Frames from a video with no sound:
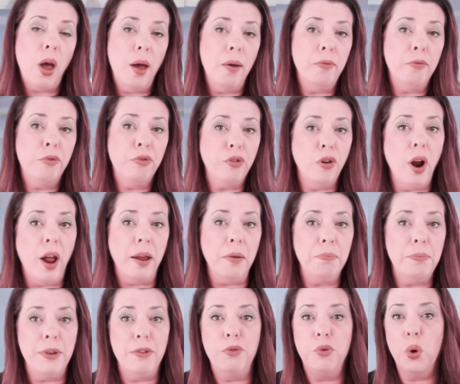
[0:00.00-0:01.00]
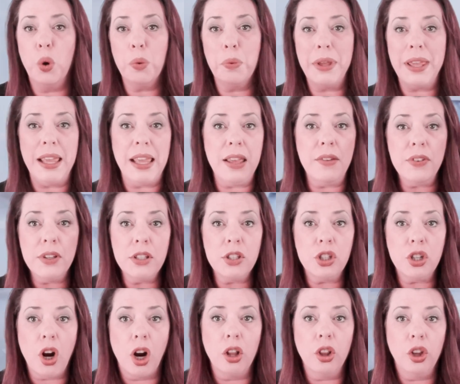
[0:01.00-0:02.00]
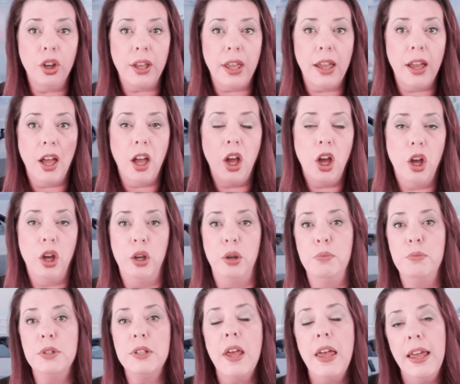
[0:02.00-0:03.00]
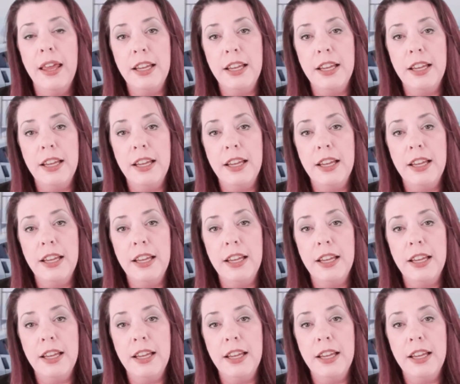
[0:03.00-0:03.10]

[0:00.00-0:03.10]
up front before we even start looking at homes